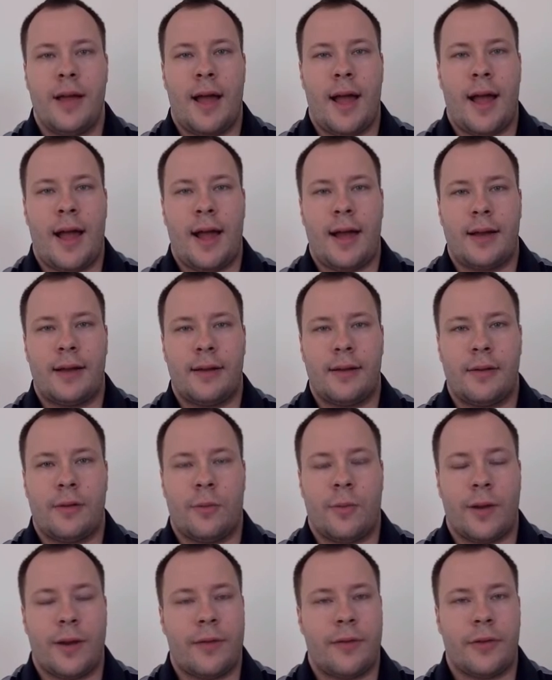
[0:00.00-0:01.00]
and
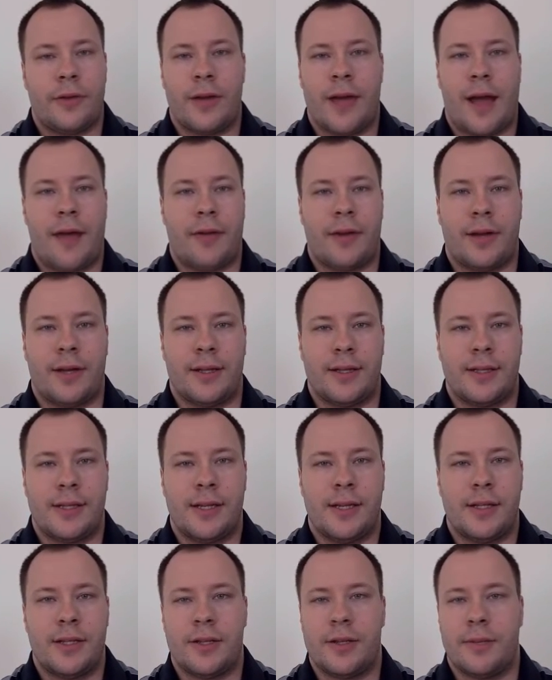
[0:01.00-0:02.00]
whenever you have an
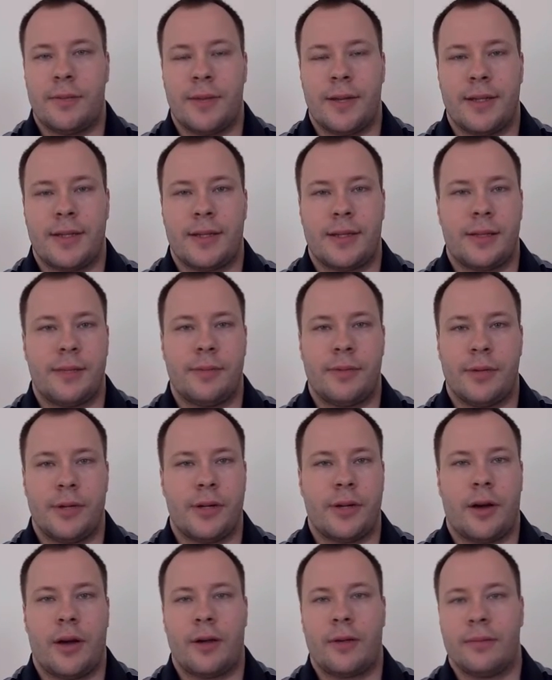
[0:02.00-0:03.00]
idea, you can basically put
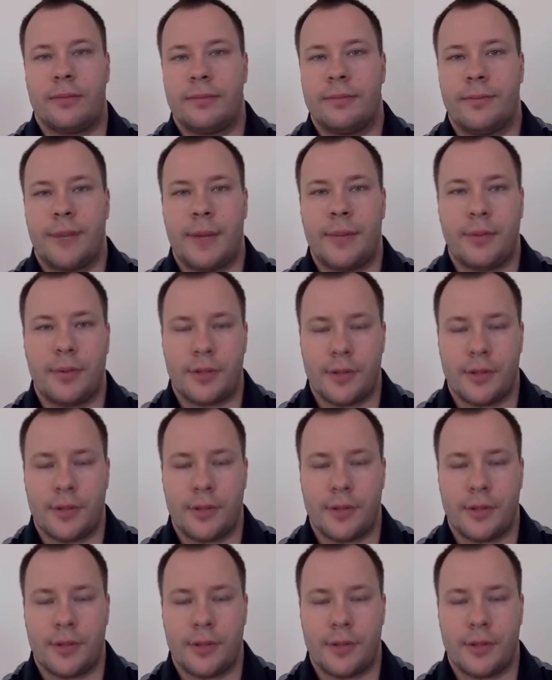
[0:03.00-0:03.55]
it on paper,